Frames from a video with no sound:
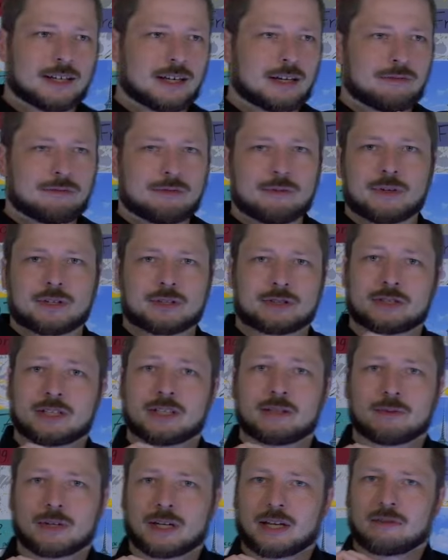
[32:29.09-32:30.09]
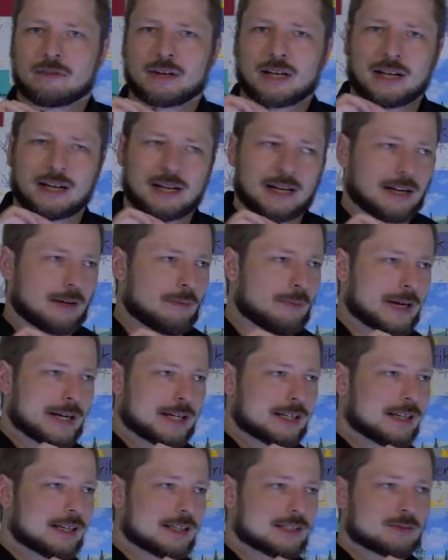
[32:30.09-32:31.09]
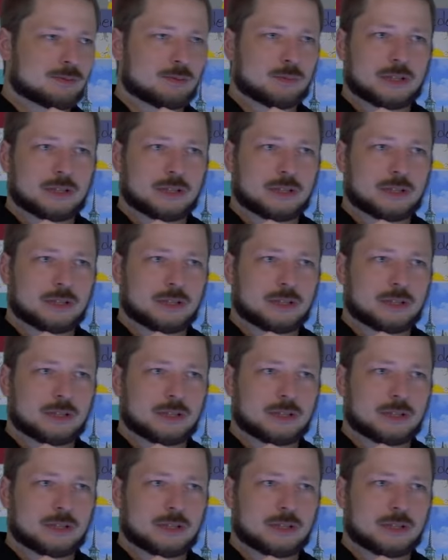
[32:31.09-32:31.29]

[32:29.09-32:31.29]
If you want to see whatever I make next,